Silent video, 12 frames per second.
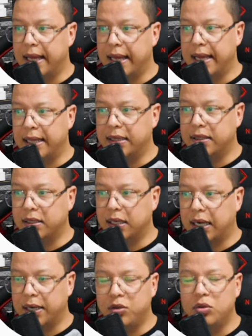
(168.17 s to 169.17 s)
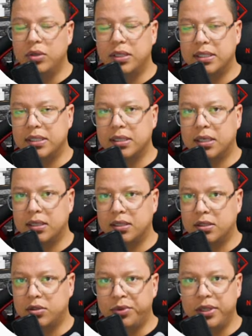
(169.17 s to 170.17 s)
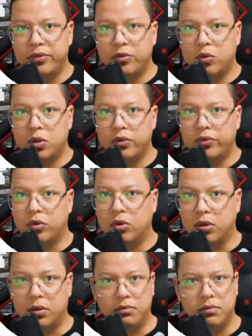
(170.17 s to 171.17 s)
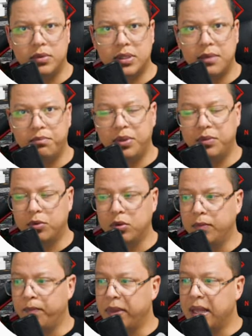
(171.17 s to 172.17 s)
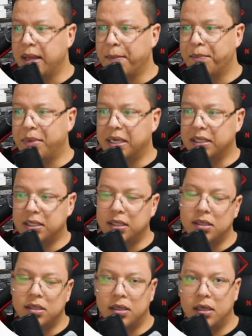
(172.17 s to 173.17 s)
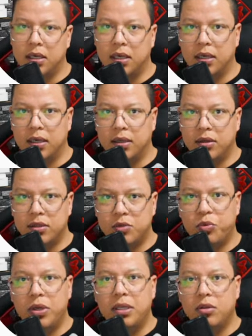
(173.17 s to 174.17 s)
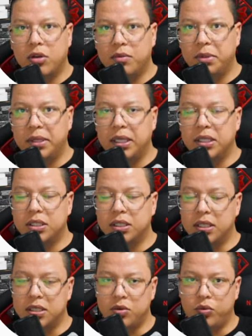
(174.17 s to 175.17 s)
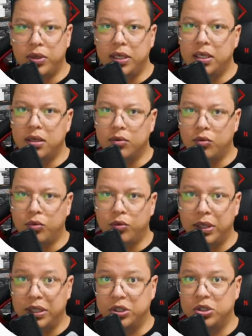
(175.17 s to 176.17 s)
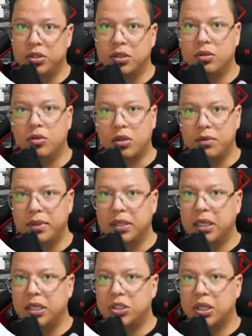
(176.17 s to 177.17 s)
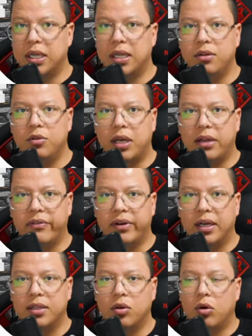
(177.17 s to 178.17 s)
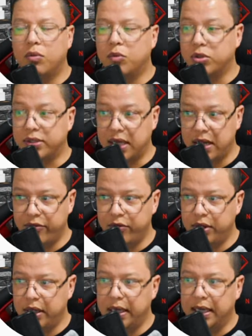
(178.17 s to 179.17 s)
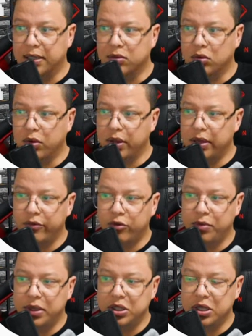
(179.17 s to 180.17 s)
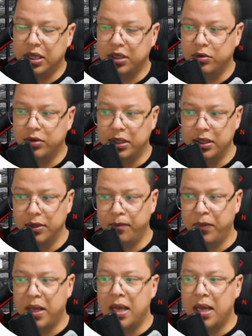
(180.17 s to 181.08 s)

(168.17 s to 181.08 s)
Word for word: And I know it's not straightforward for some people, but the Spring documentation is really rich documentation, and you can find almost everything and all the information that you need.